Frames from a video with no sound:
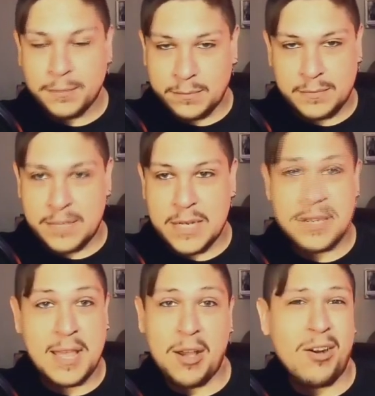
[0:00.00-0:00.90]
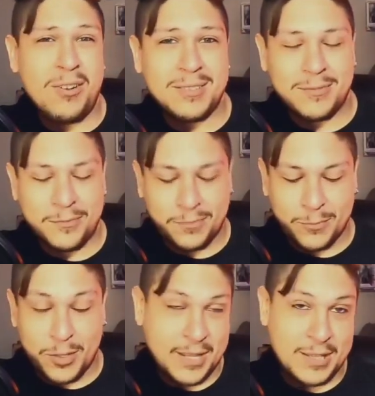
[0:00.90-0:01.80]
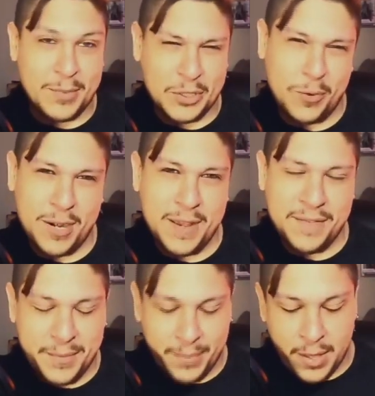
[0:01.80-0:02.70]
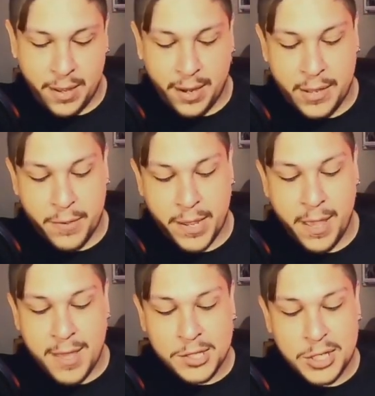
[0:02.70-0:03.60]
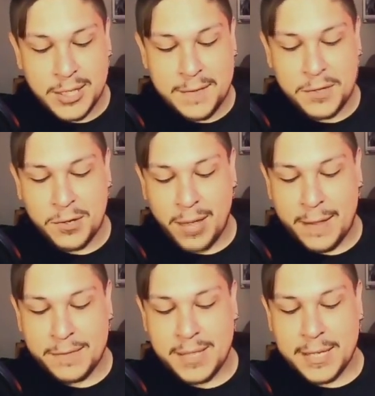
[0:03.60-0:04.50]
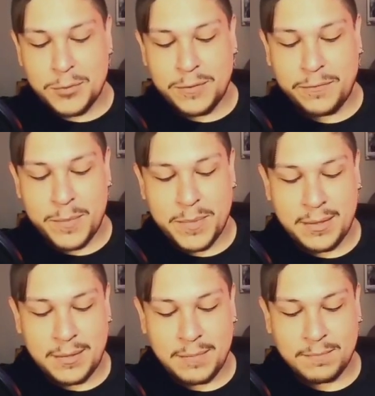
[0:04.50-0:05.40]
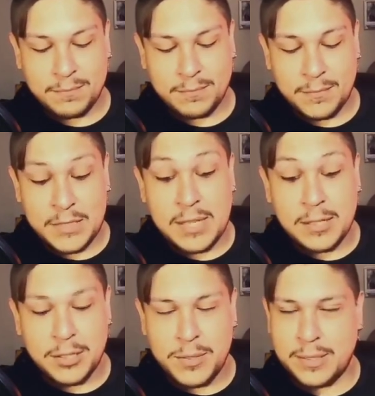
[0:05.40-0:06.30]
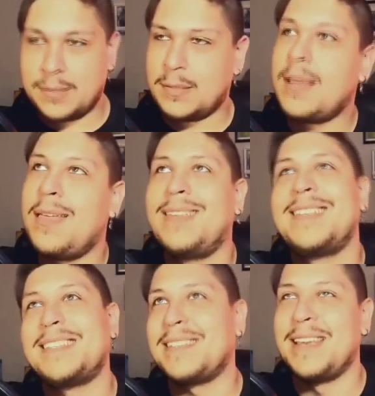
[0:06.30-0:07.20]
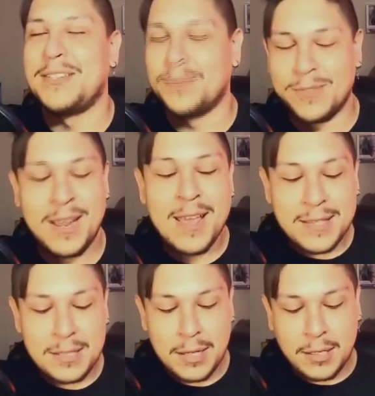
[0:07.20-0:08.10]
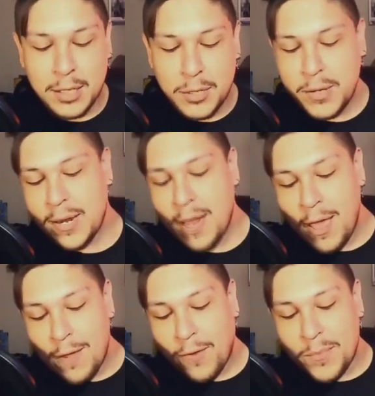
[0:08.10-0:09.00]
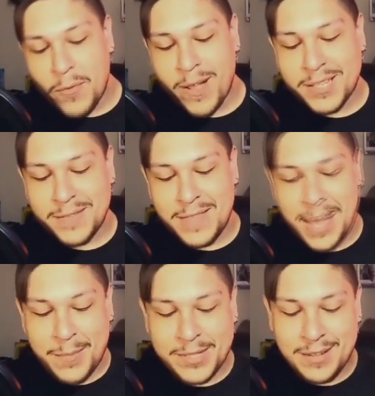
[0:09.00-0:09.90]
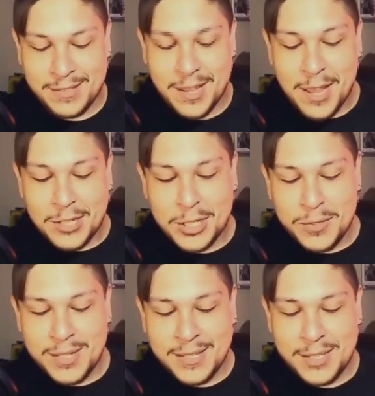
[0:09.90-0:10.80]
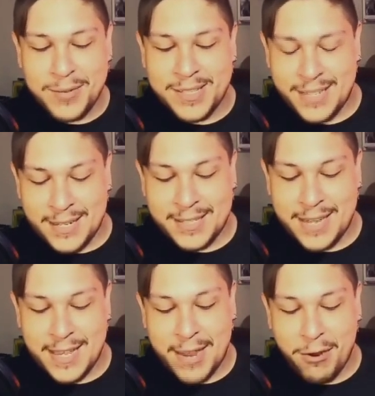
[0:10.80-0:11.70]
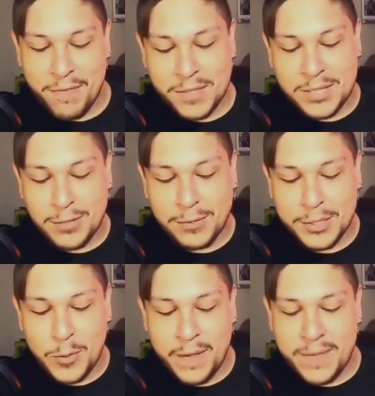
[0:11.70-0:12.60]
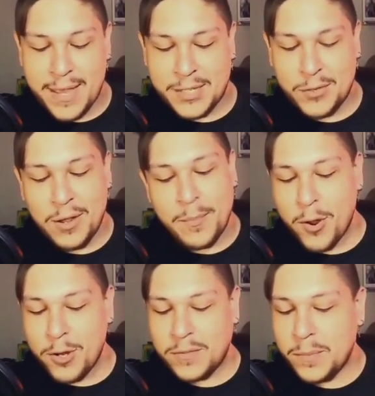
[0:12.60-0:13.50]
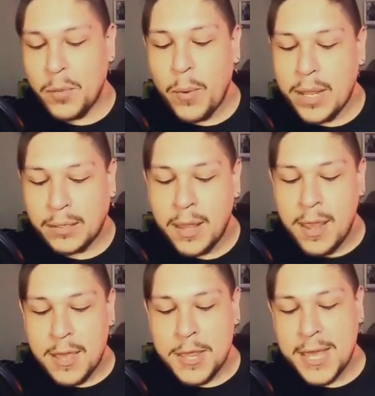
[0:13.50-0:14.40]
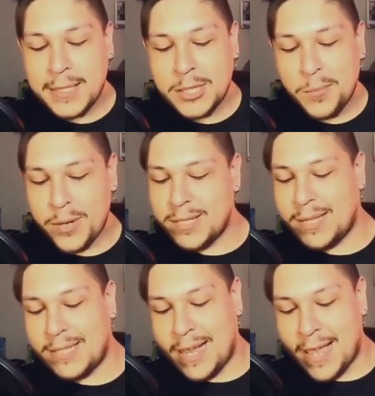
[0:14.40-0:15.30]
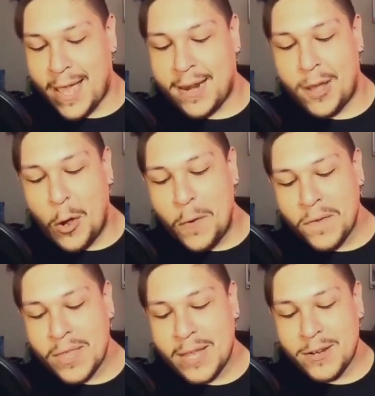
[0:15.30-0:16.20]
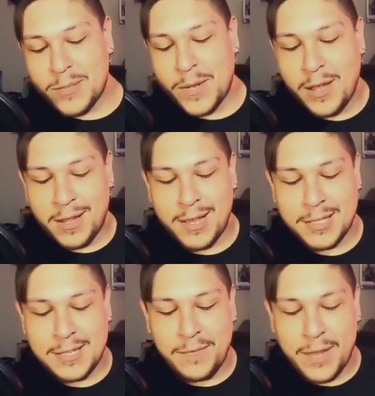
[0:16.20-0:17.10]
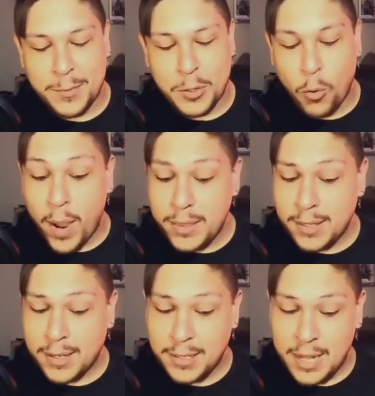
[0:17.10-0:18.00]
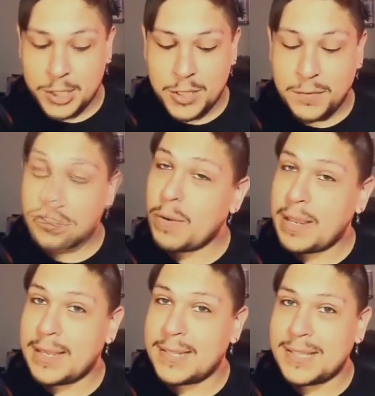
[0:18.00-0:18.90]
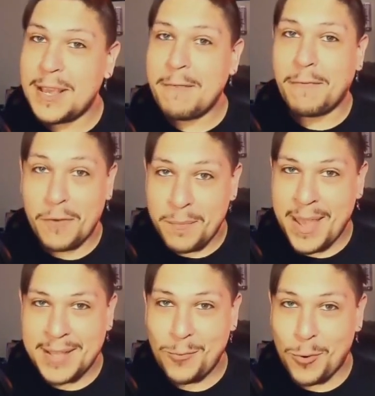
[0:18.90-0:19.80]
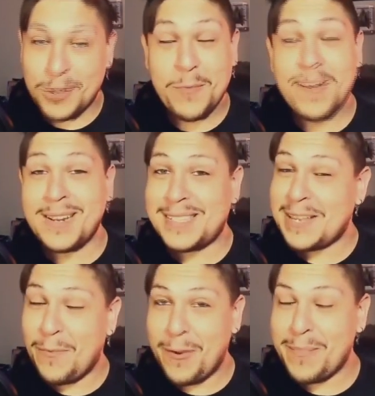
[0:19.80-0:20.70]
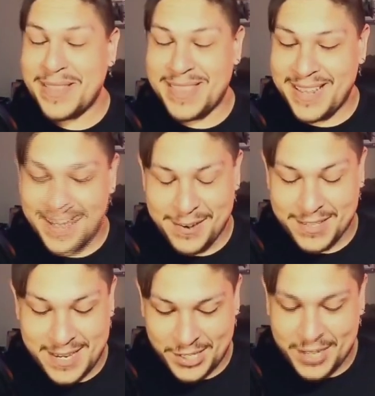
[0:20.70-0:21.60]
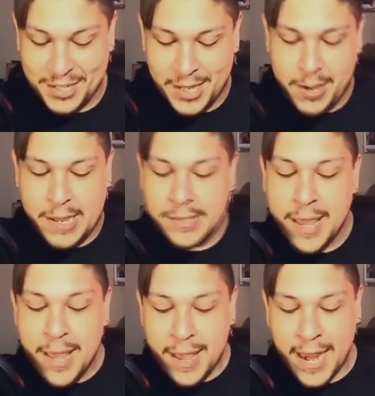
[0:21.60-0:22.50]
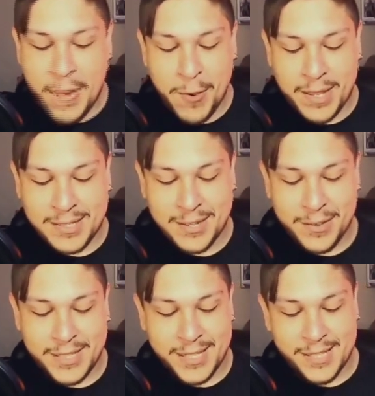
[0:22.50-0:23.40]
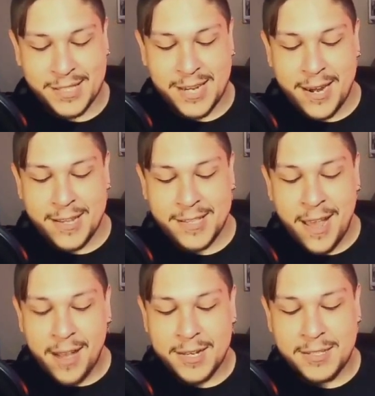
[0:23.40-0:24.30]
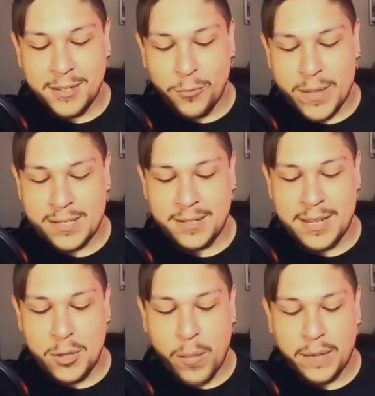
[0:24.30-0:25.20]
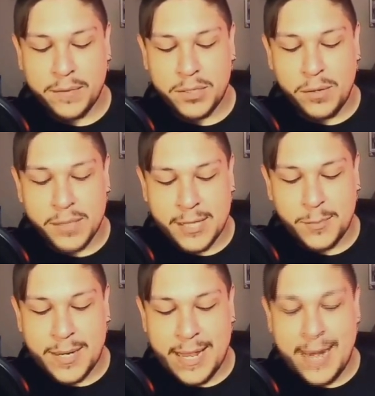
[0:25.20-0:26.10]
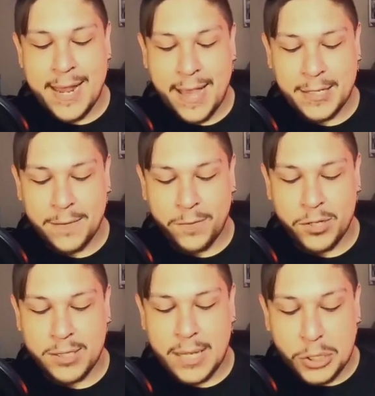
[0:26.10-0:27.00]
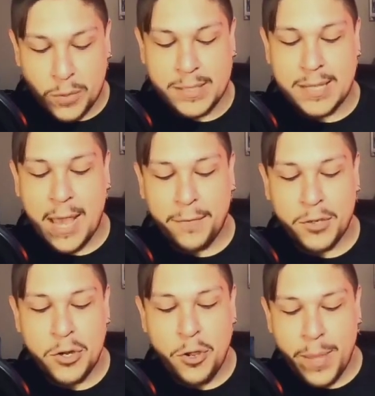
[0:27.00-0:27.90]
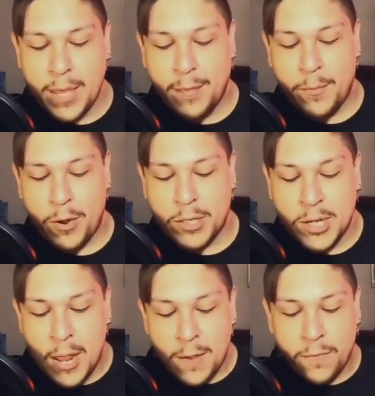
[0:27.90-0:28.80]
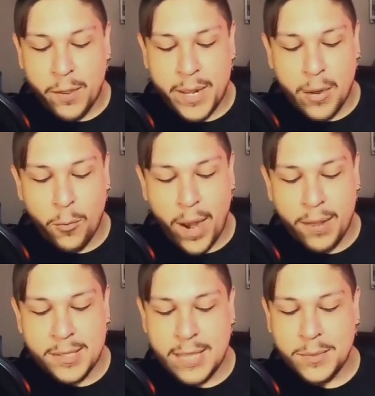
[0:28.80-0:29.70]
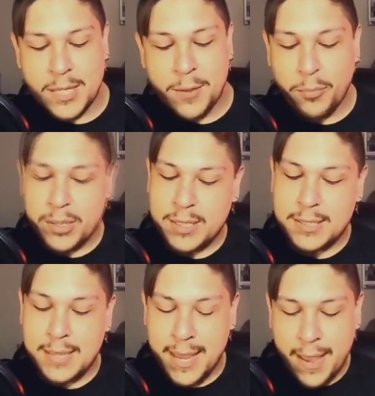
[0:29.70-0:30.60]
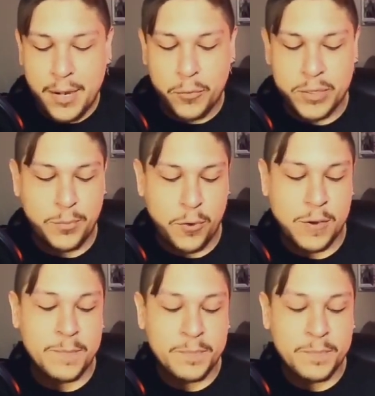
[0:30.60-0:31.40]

Didn't they all? Well, like the majority of them? Anyway, she lives her life scheduled from secluded scheduled, secluded from the rest of the Amazons, choosing to instead take care of the souls who have yet to emerge from the well. Thanks to Princess Diana, over the years, Magala has developed quite the collection of trinkets from Man's World, and we're going to see more about that later. It's actually hilarious. Anyway, so it says the status until recently, the Well of Souls has been inactive for centuries after Nubia emerged from it around the same time Princess Diana was born.